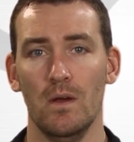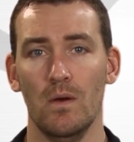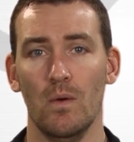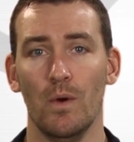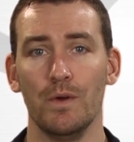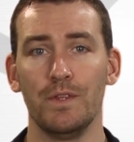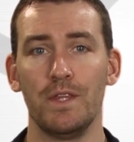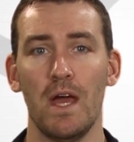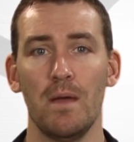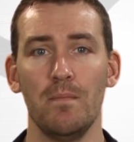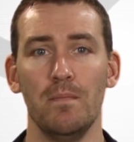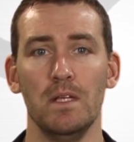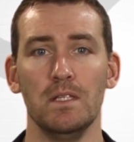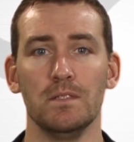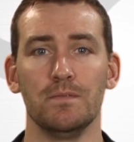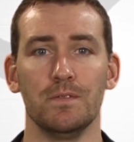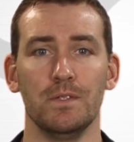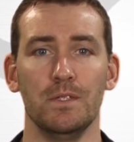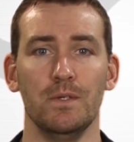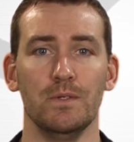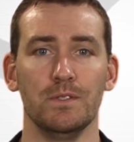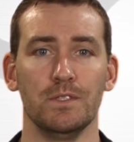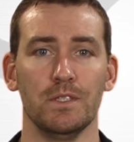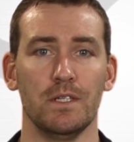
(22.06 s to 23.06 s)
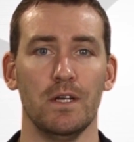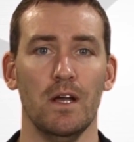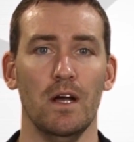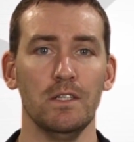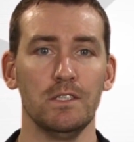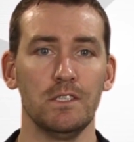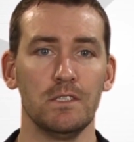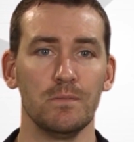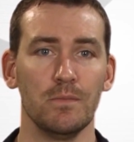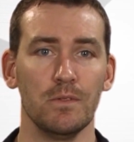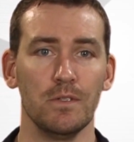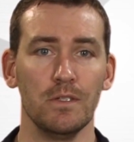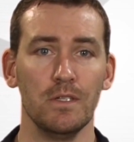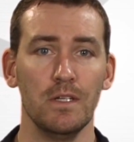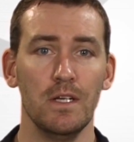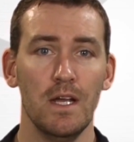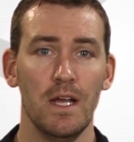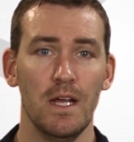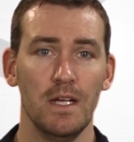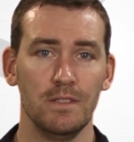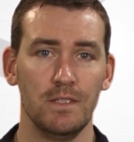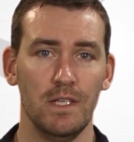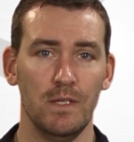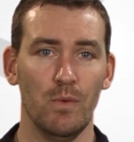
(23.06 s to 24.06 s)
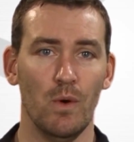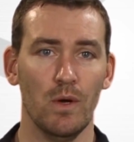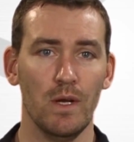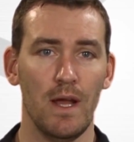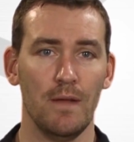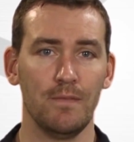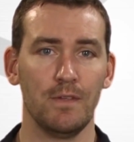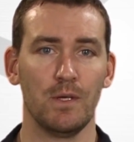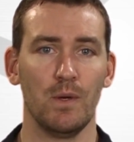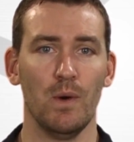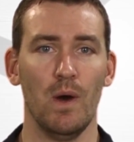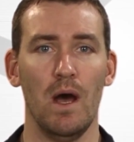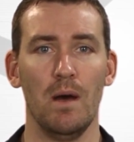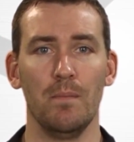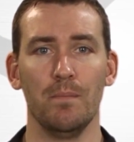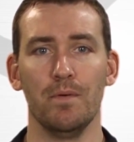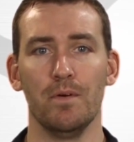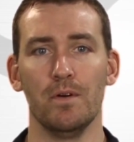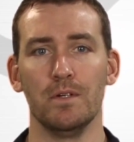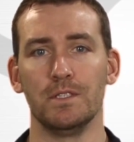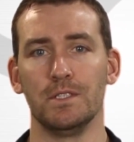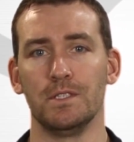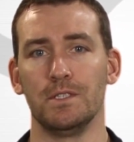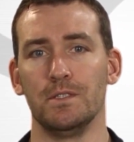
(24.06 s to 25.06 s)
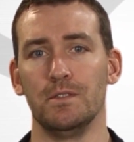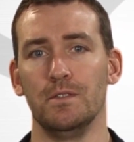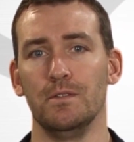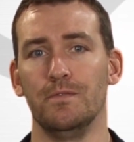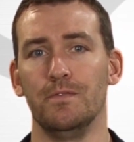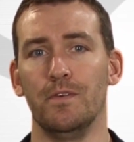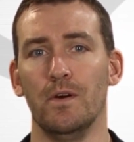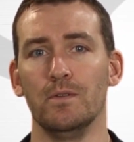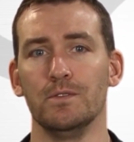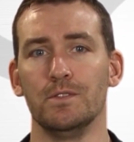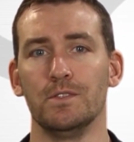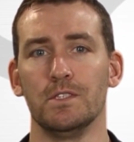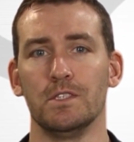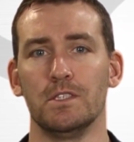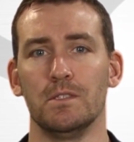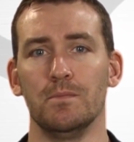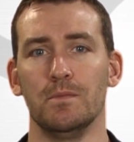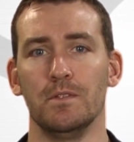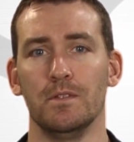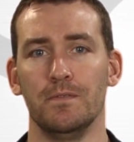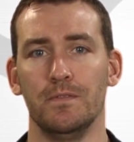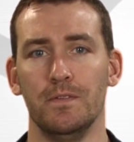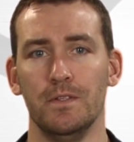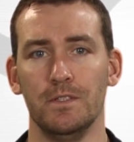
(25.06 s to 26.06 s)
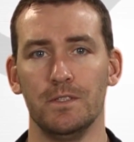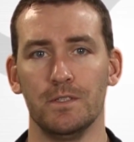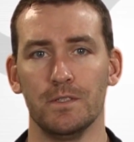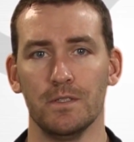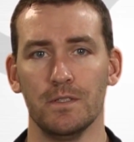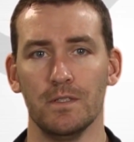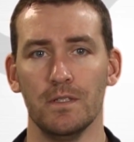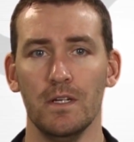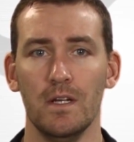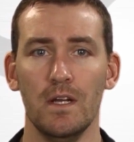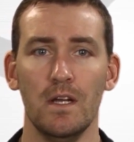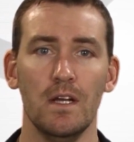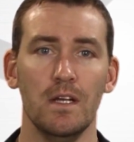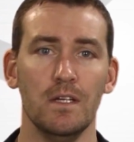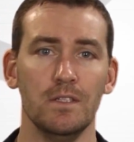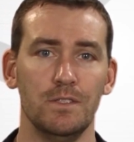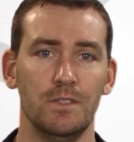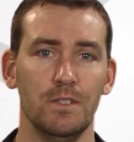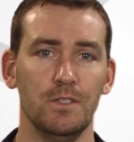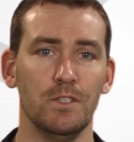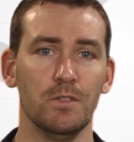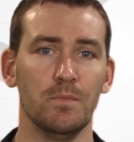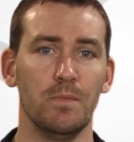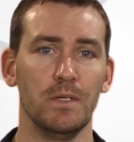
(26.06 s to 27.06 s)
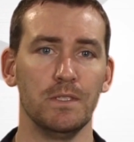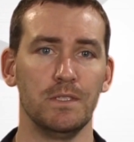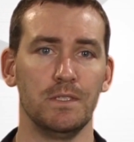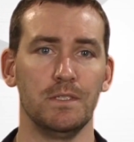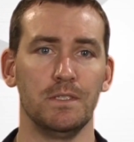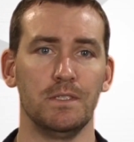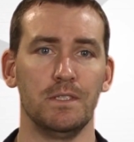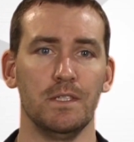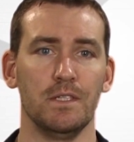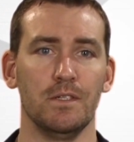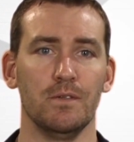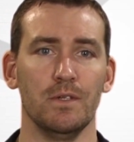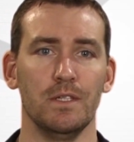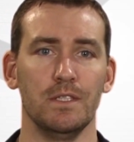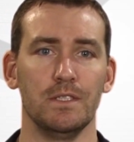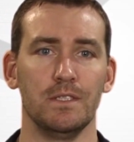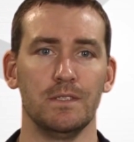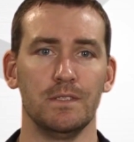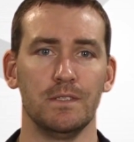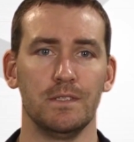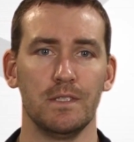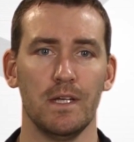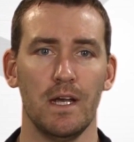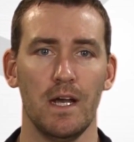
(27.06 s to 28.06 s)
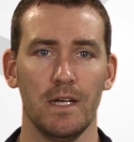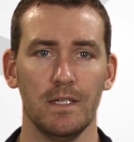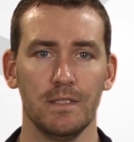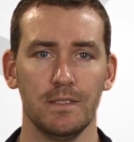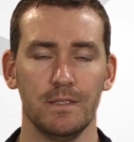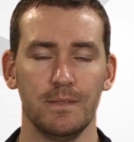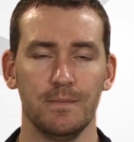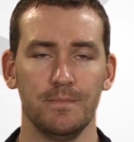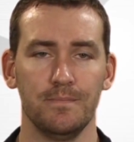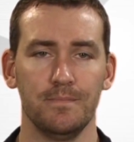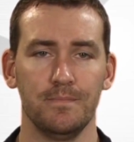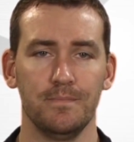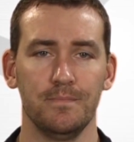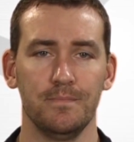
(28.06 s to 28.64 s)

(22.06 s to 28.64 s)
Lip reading: What that means for you as a customer is that you won't have to go out and purchase a new phone system in the future, should your business increase in size.